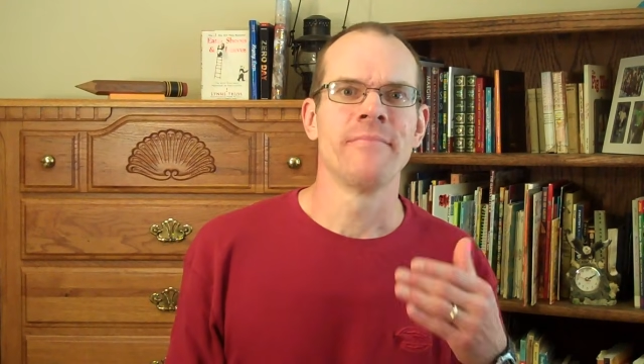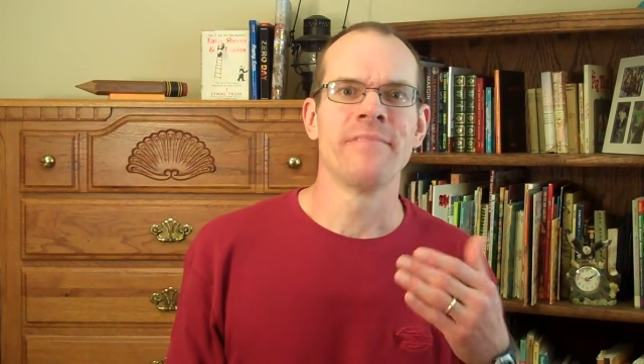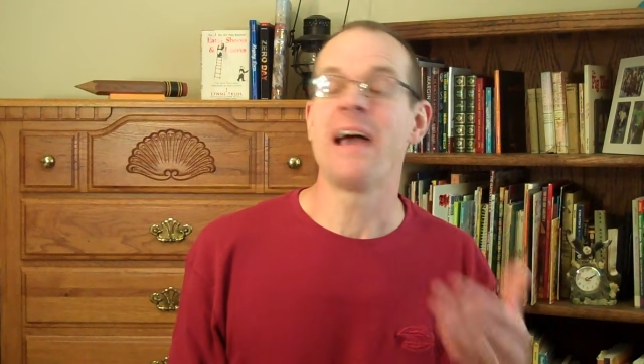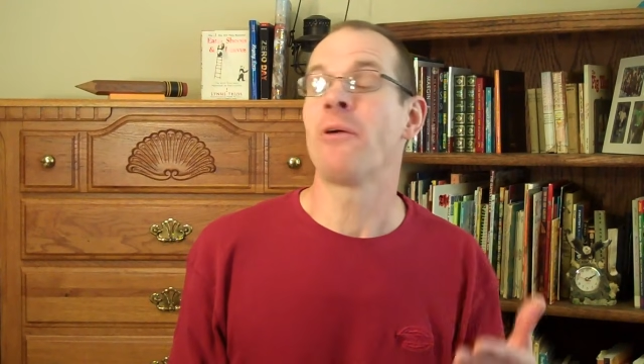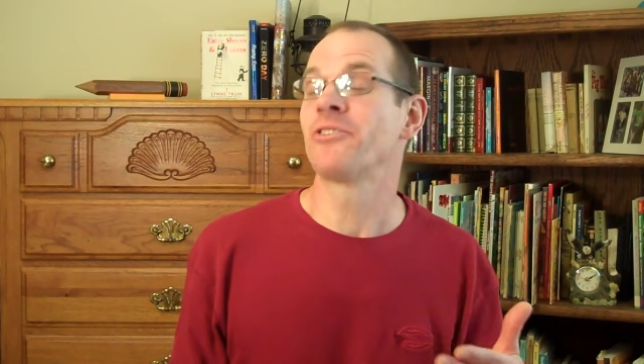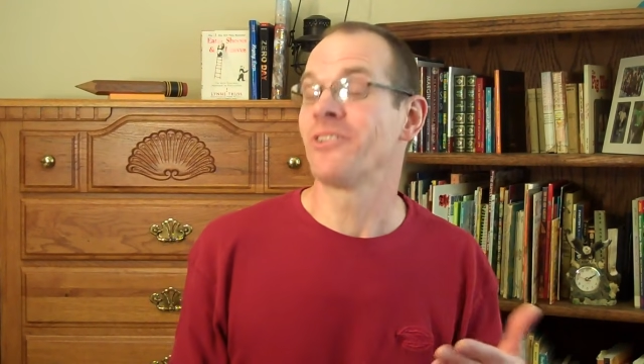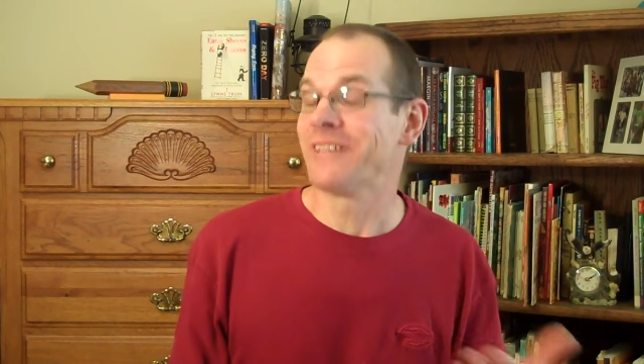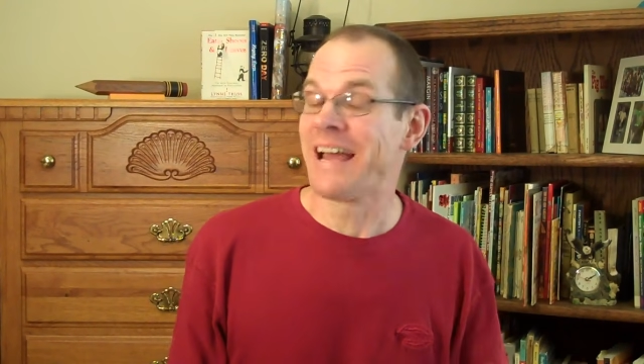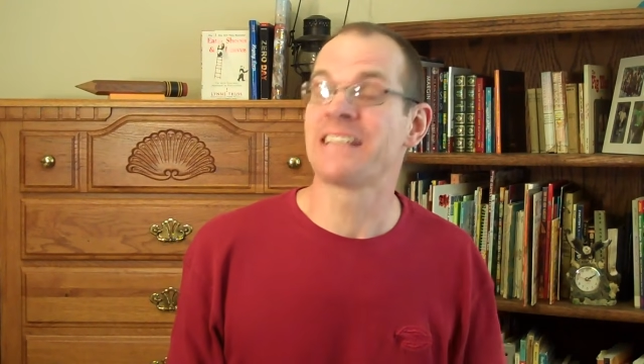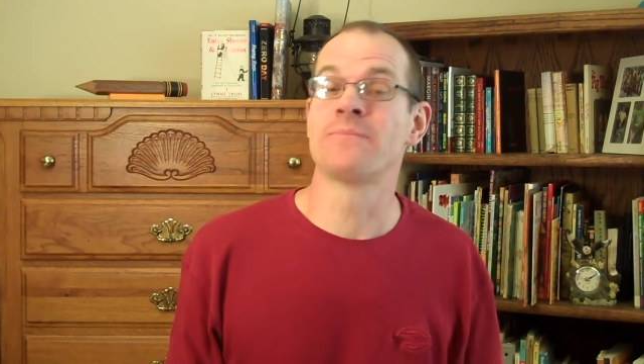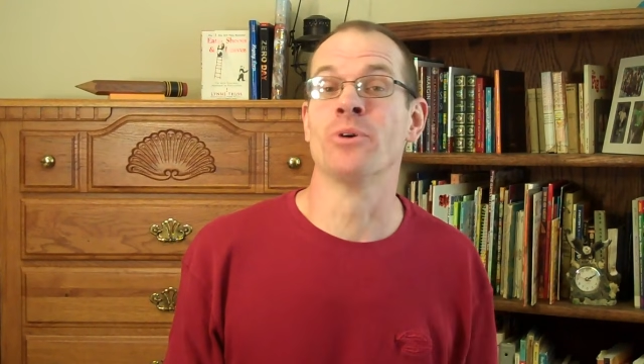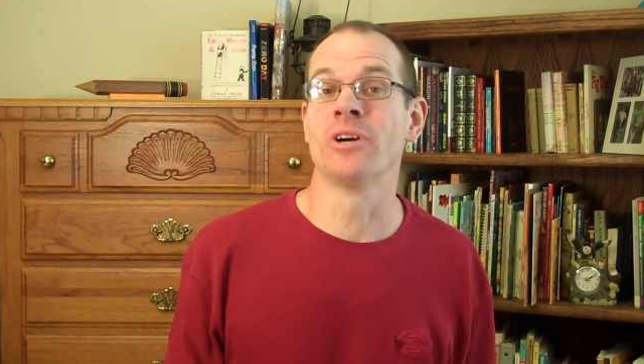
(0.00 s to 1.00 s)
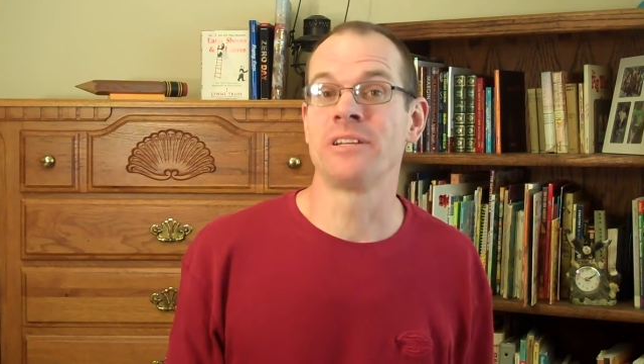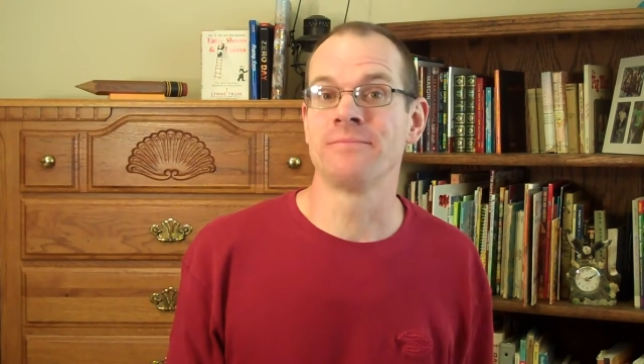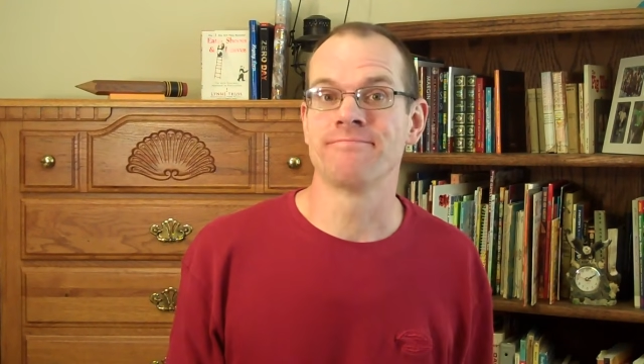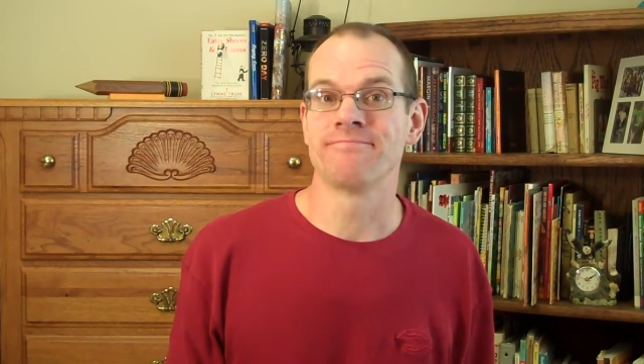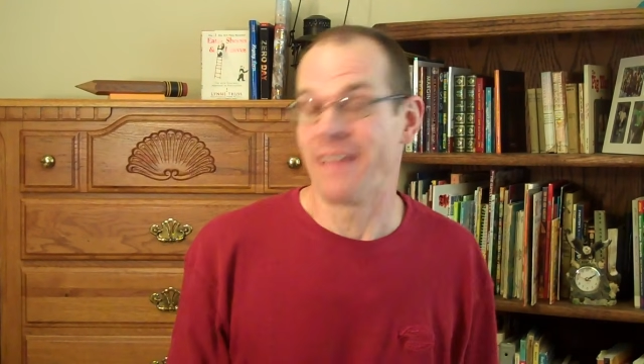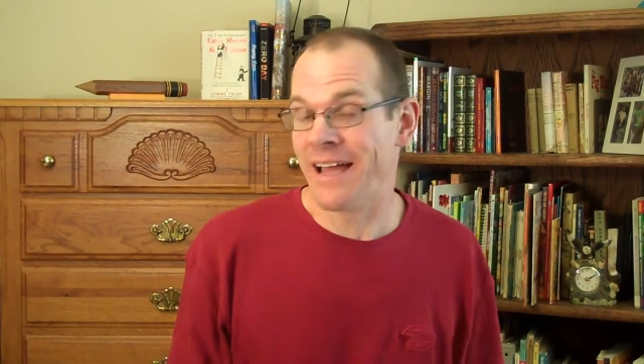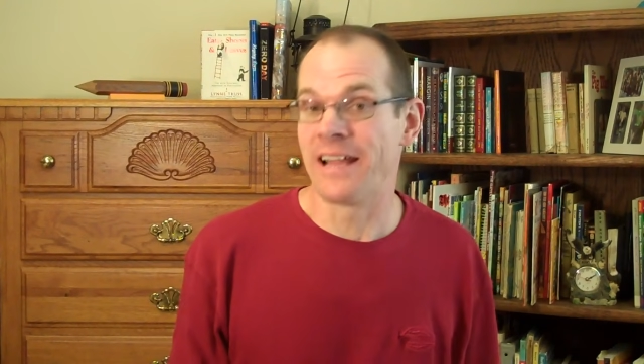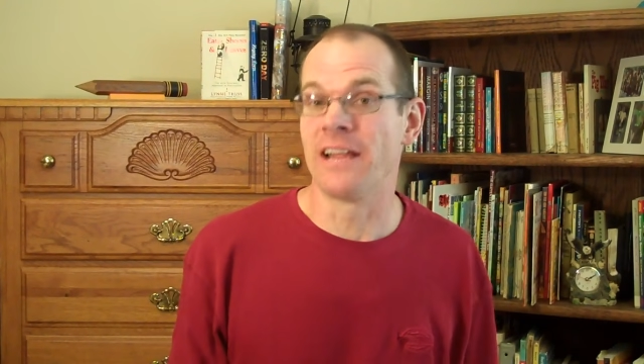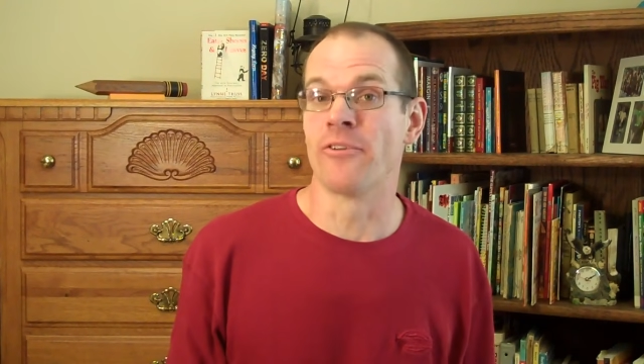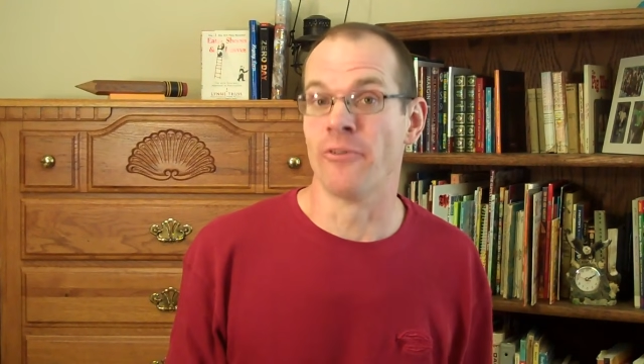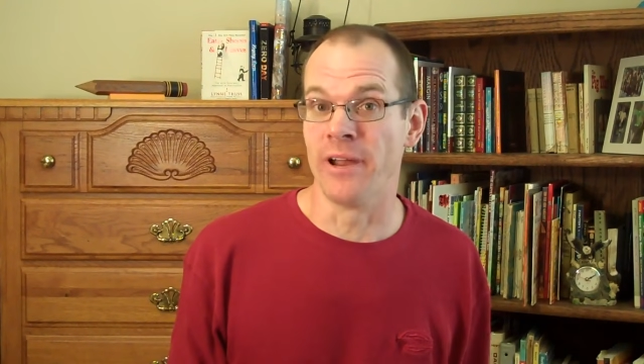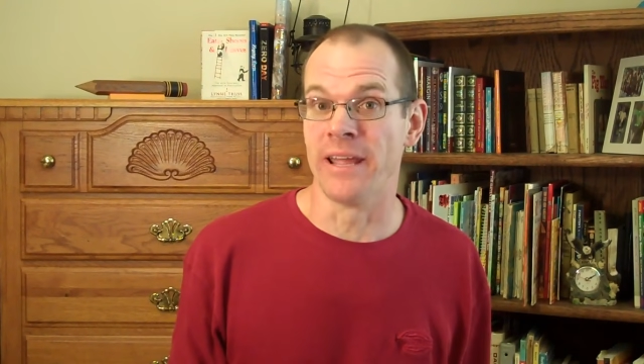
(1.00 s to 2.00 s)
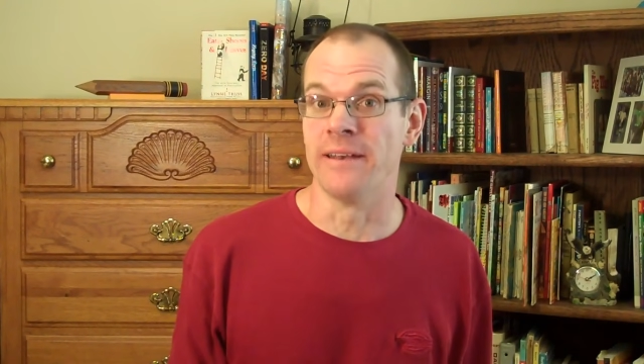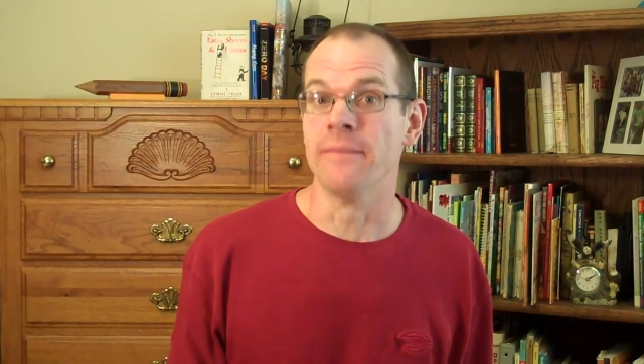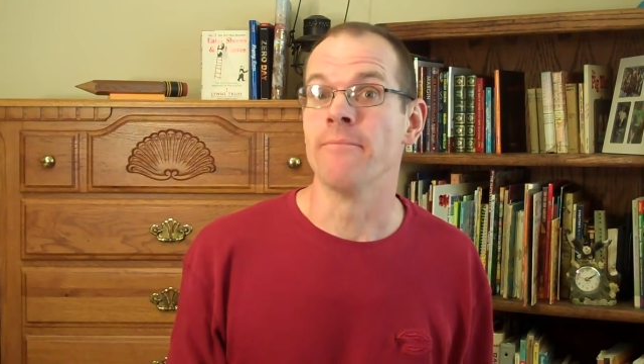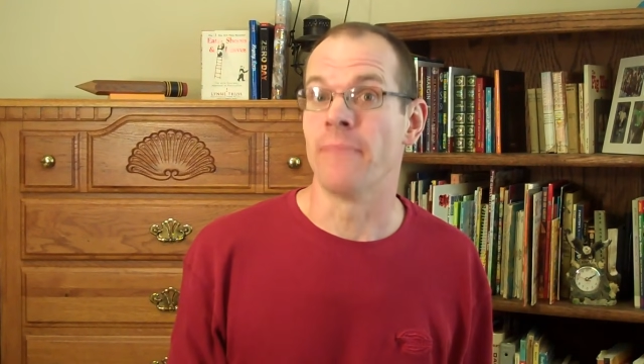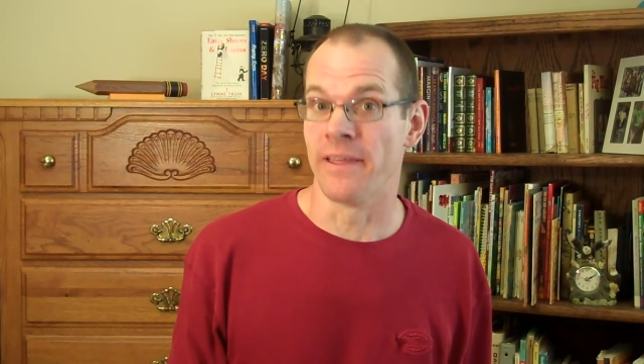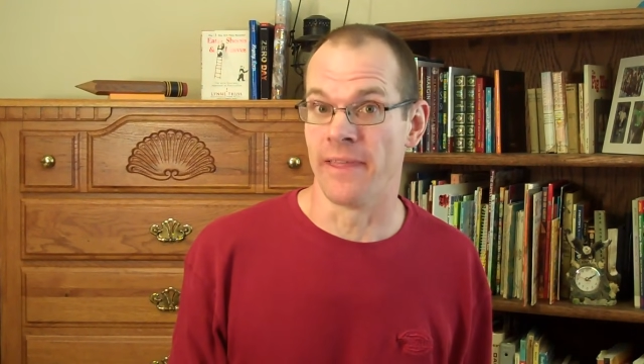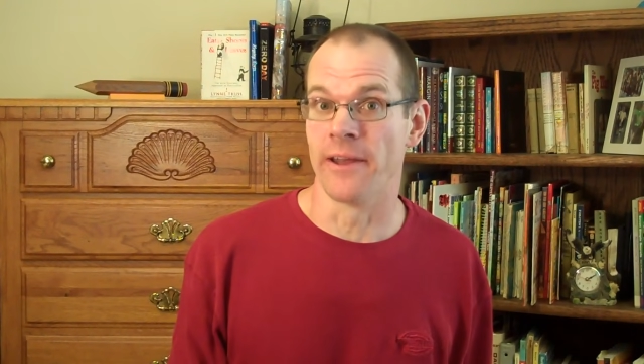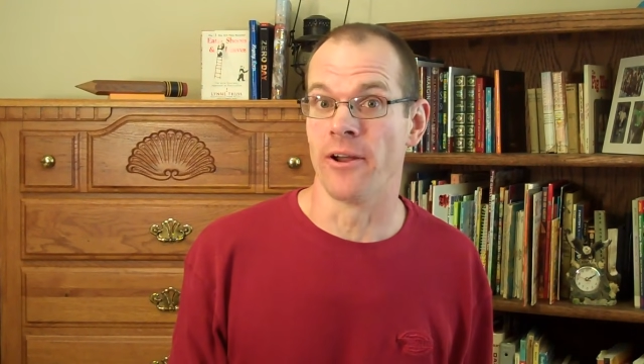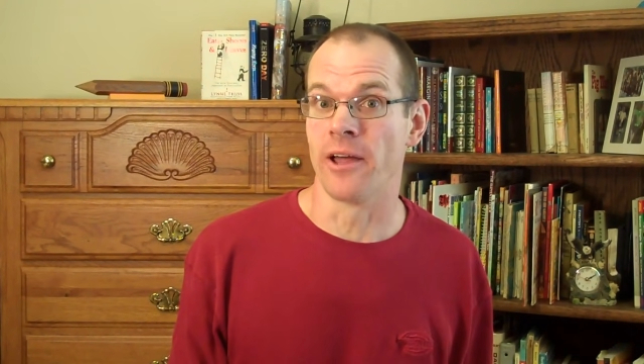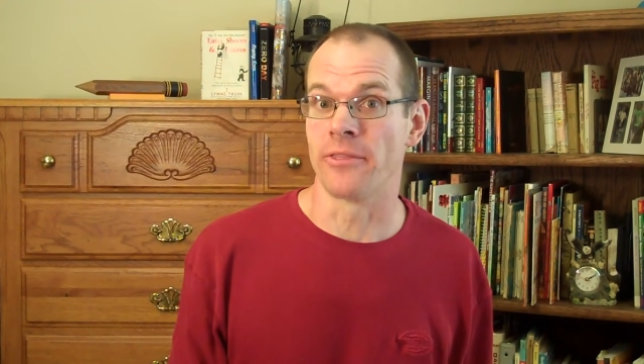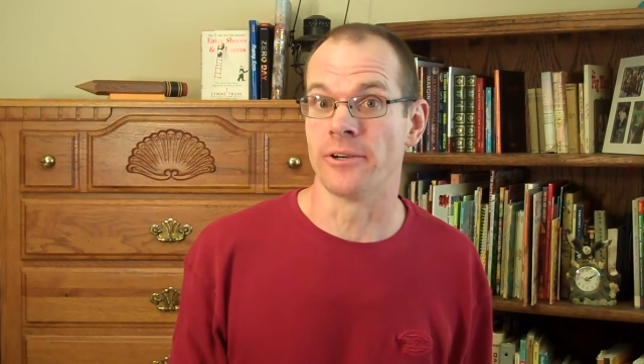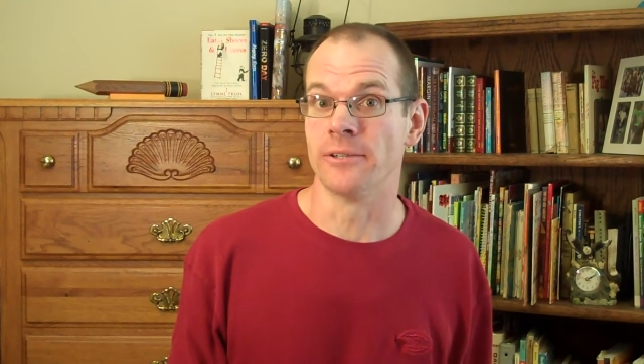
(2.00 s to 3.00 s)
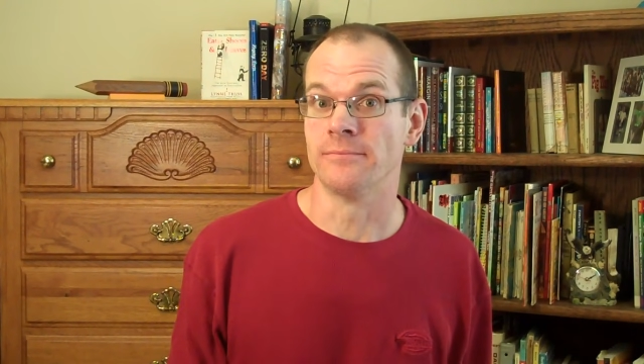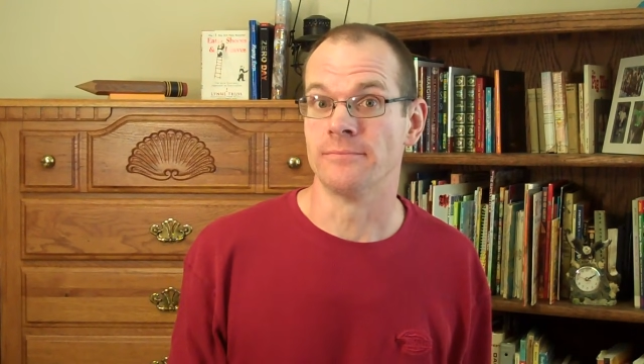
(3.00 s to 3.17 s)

That was the last book I ever read by that author.